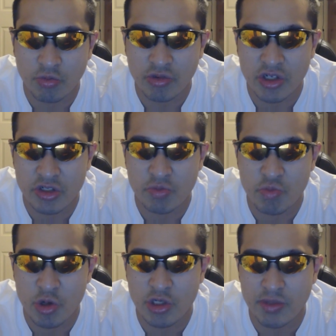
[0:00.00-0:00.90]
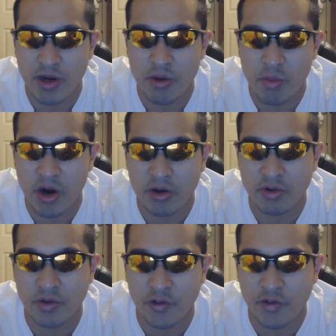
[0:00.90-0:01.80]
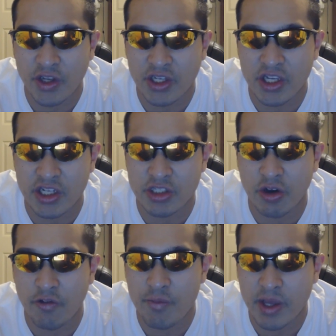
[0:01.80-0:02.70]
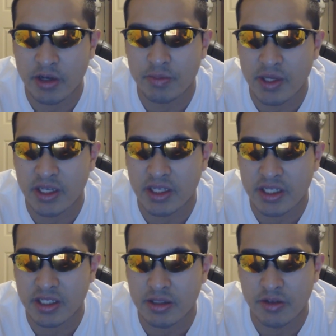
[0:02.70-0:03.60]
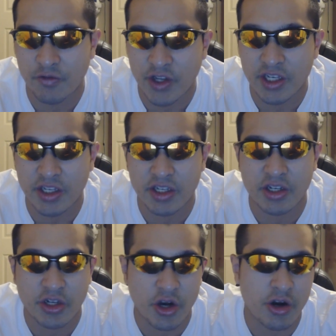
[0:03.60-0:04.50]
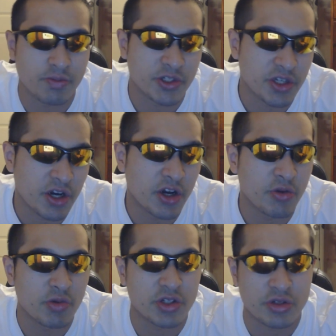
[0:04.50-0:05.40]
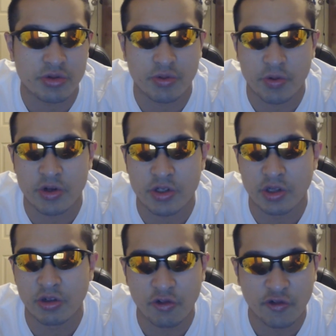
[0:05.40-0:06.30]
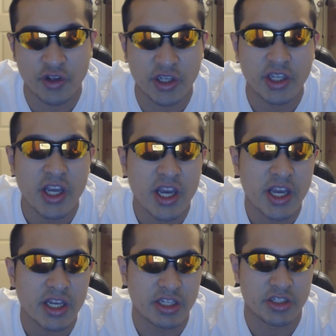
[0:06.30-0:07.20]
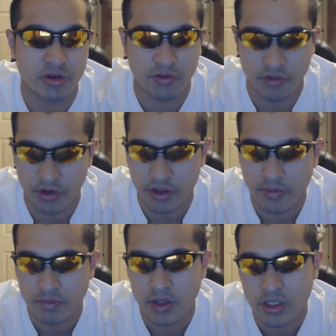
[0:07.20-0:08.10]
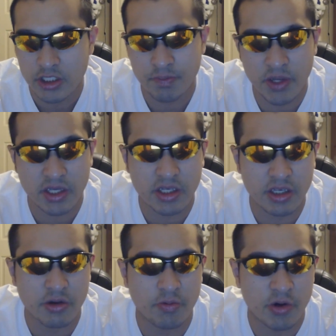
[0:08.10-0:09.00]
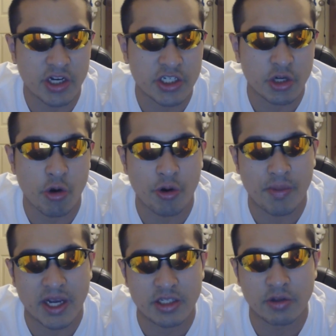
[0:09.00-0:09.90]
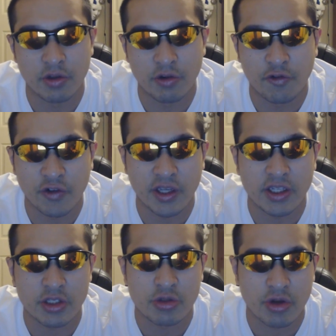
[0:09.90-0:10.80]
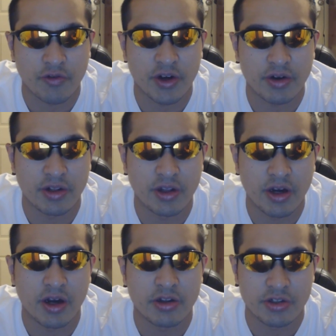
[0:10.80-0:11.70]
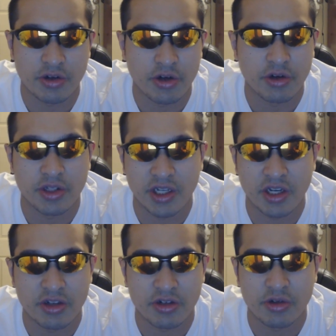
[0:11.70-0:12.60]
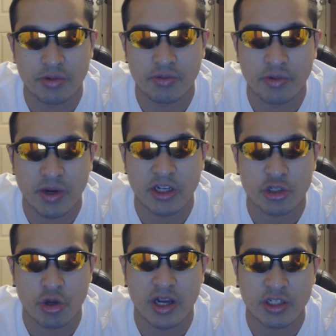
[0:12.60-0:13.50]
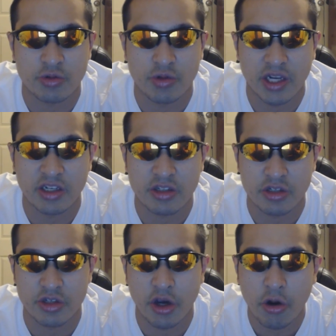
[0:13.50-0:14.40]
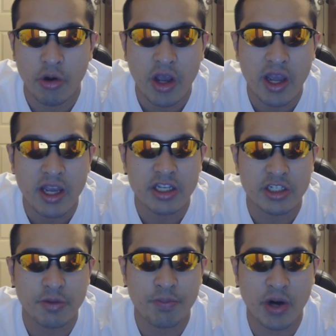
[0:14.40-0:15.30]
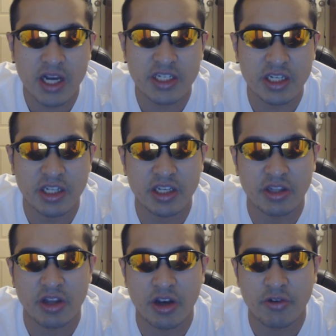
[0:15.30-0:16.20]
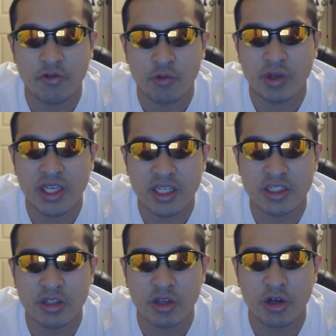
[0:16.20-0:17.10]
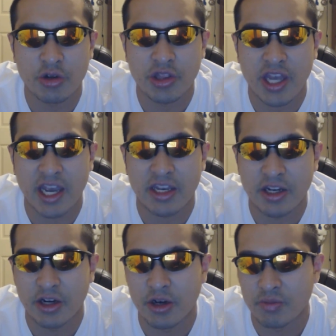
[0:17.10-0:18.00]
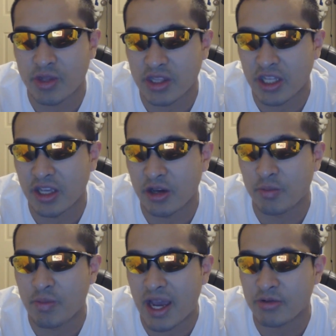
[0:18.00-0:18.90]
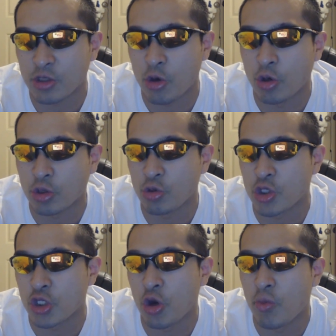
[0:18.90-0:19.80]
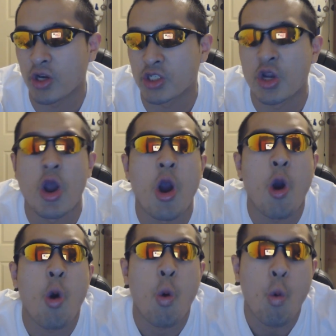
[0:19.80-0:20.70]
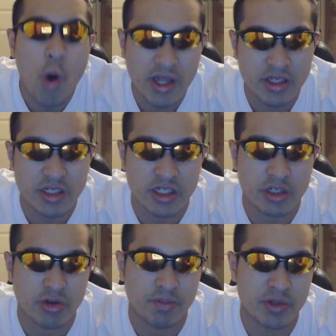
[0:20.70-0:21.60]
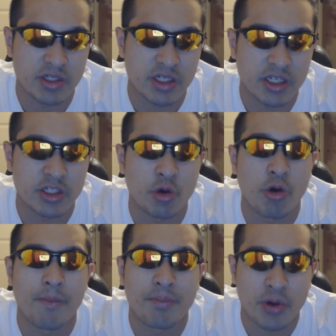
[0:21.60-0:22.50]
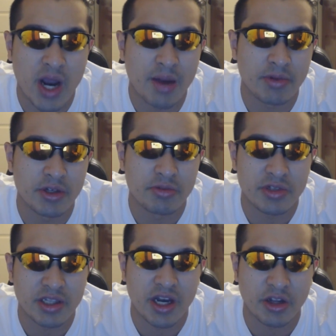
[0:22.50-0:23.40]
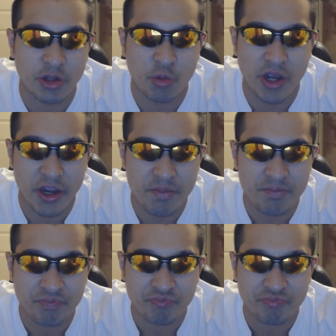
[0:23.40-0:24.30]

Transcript: there's some news about Marco the Phoenix, Doflamingo being defeated, Garp's son, which is referred to Luffy, and so forth. Speaking of which, going back to Luffy, Trafalgar Law, Zoro, and the other remaining Straw Hats heading to Zou, surprisingly enough, we get to know that after going through so much weather discrepancies or problems along the way,